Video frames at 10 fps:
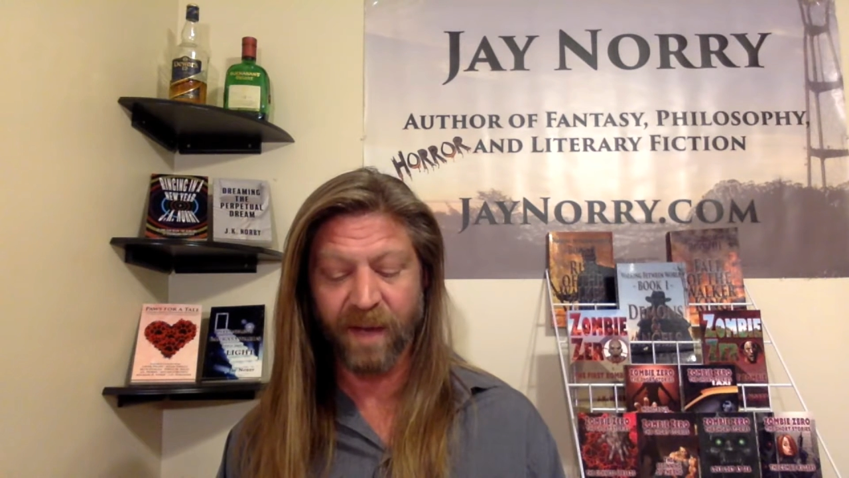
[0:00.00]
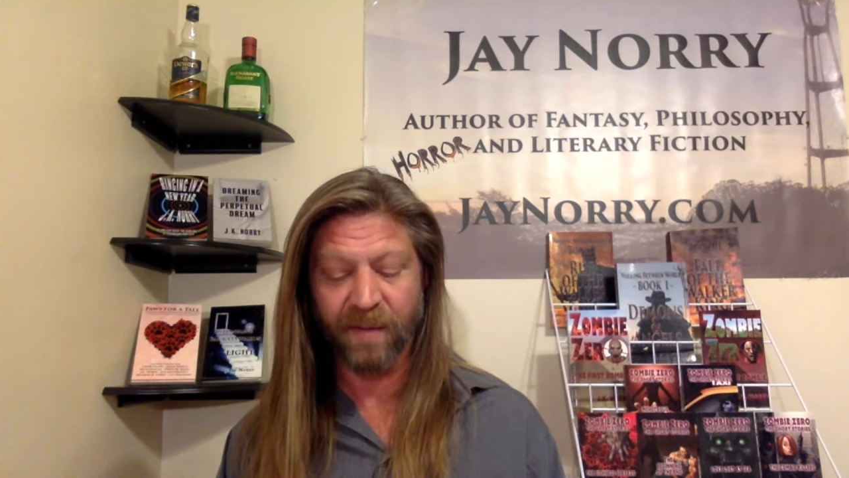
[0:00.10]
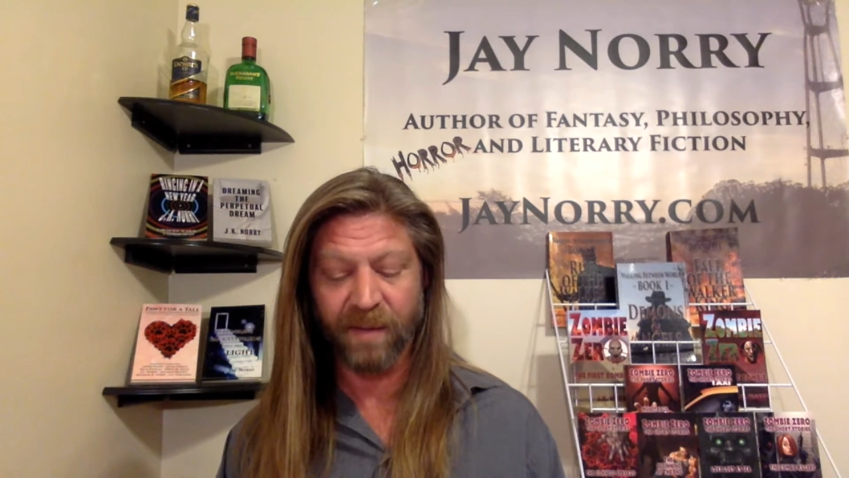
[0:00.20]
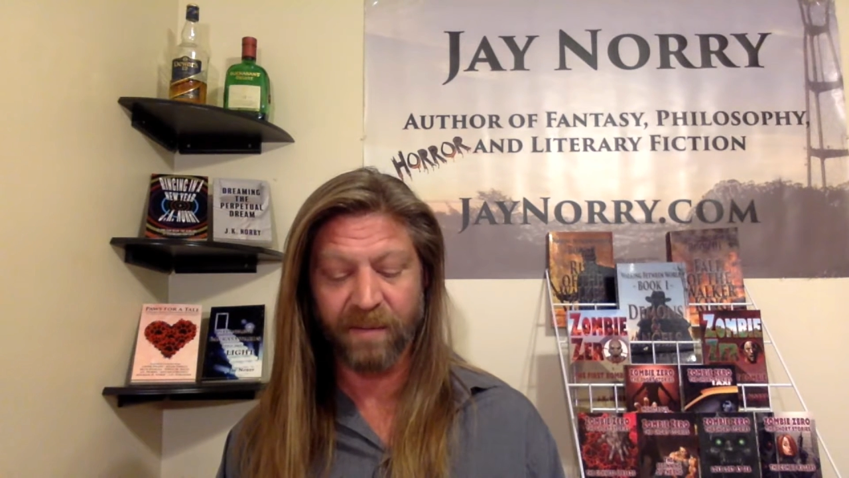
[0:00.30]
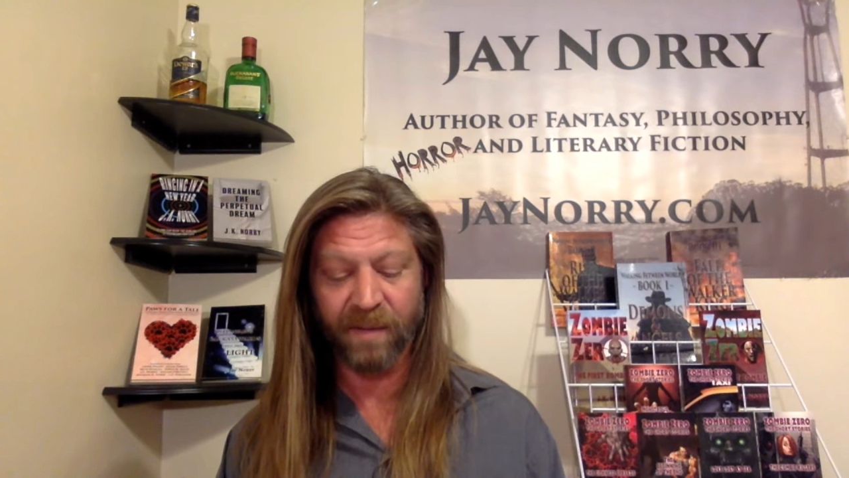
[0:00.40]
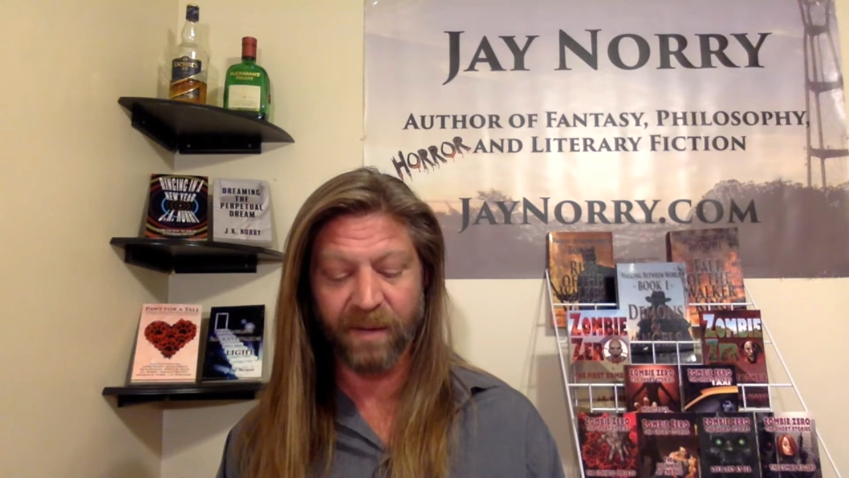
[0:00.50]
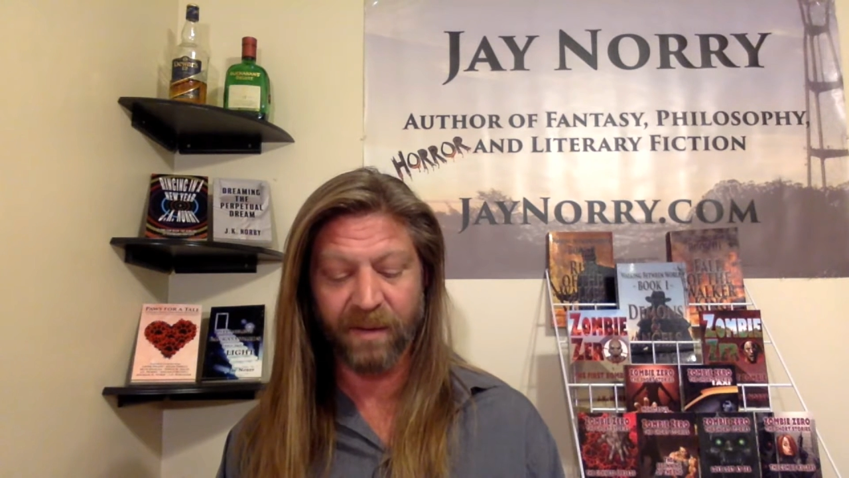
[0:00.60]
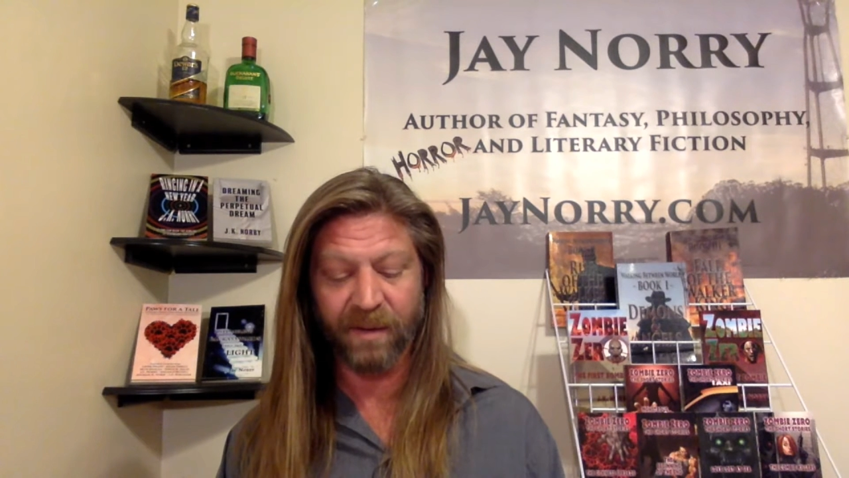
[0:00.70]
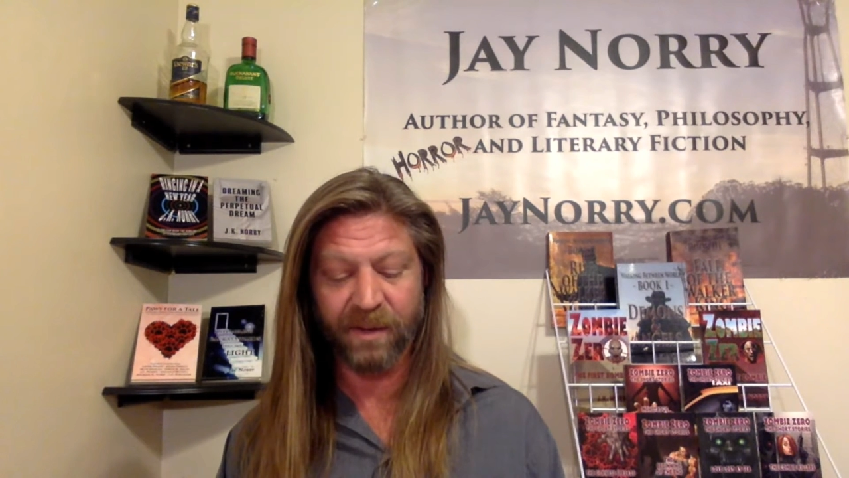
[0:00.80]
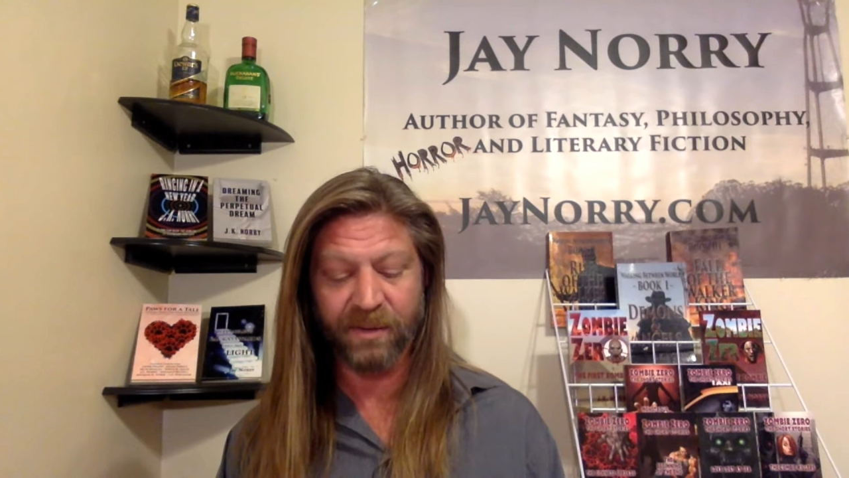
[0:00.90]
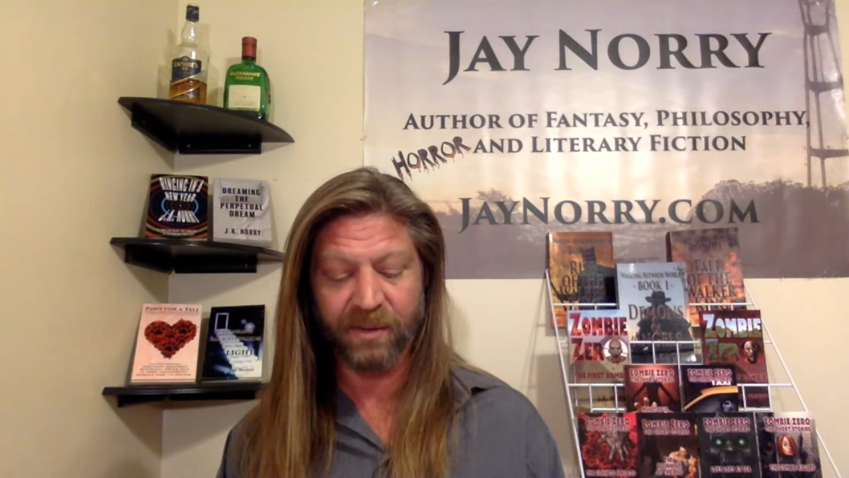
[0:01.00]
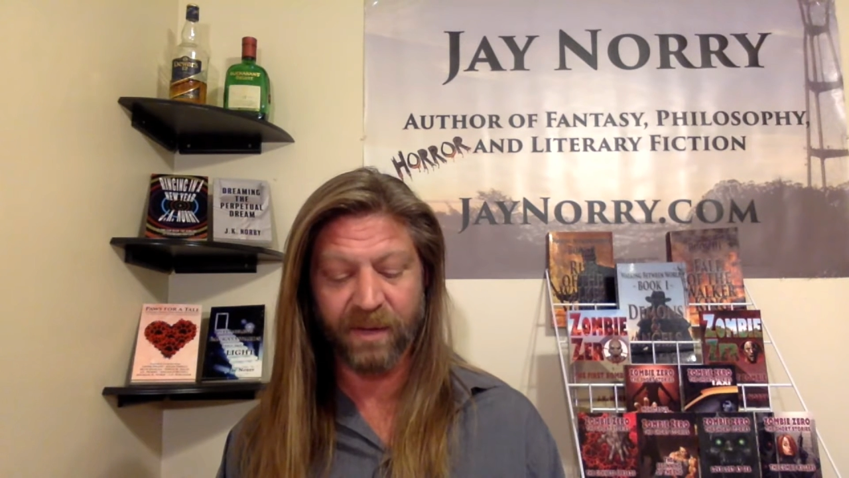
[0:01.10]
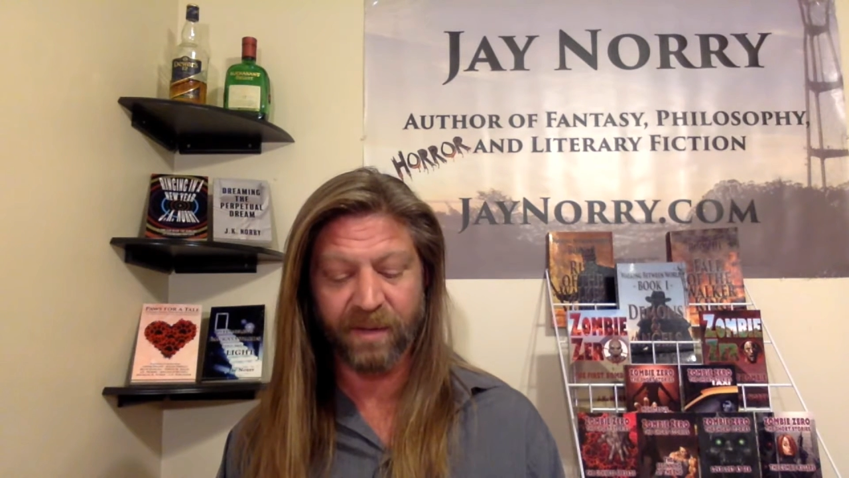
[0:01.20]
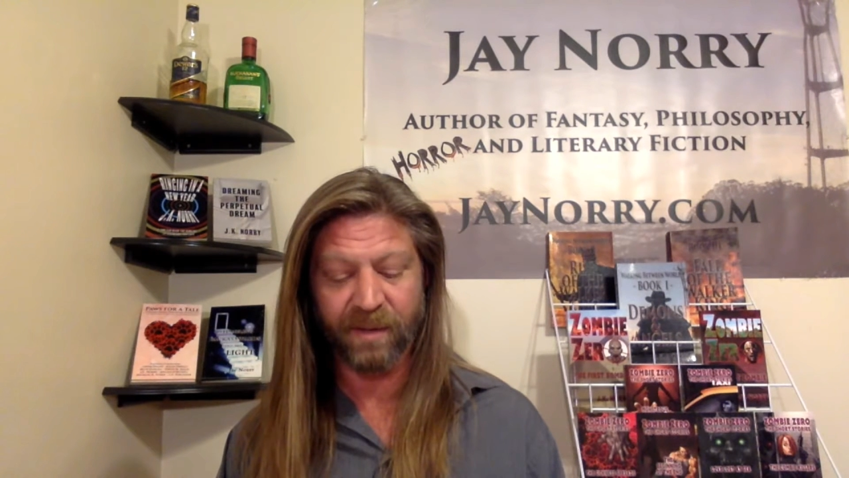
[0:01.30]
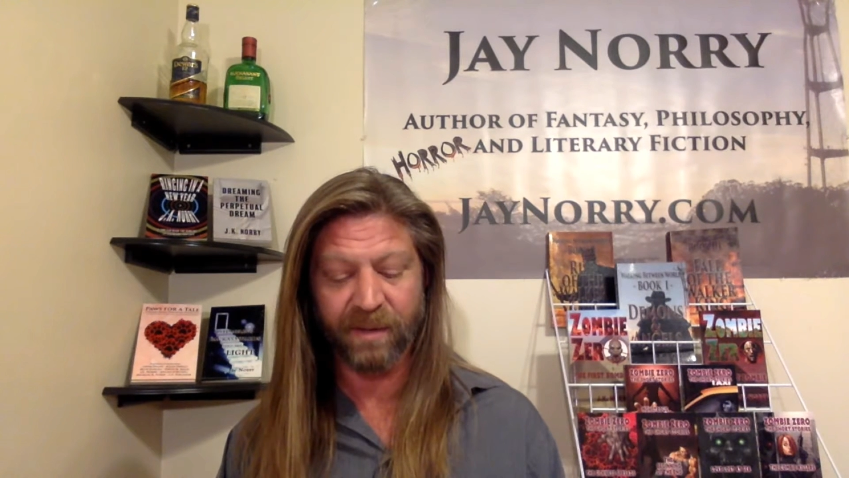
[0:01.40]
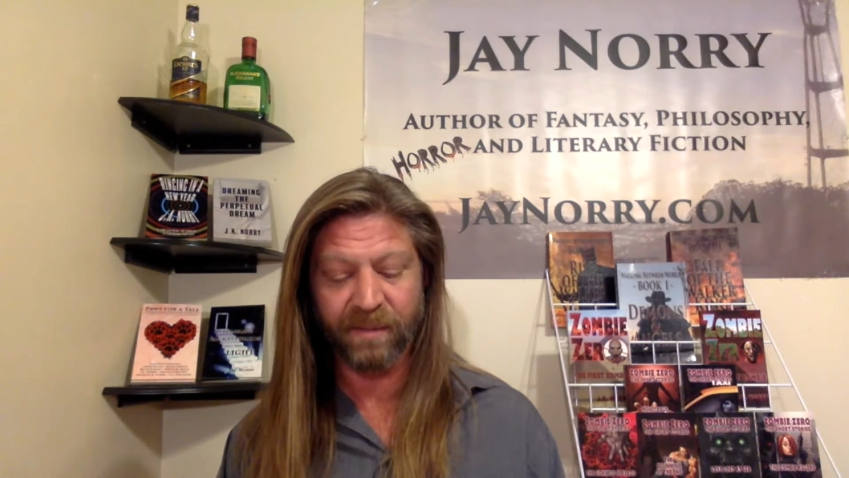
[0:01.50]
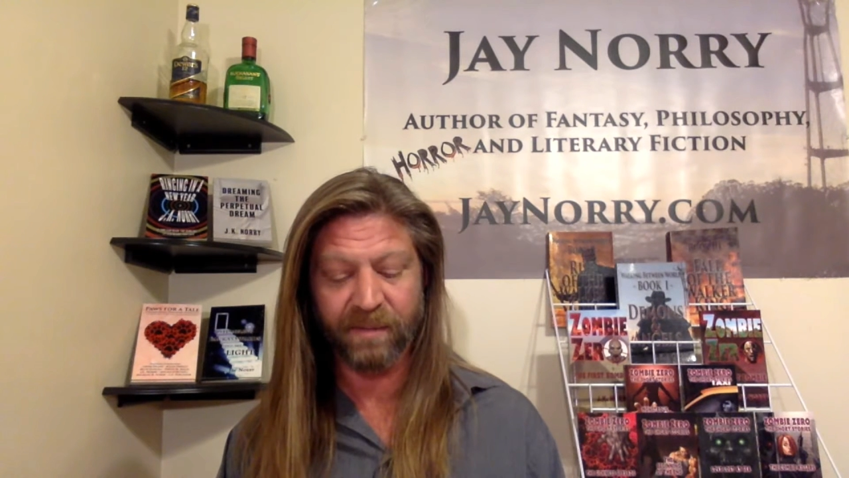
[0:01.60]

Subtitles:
had been by her initial comment.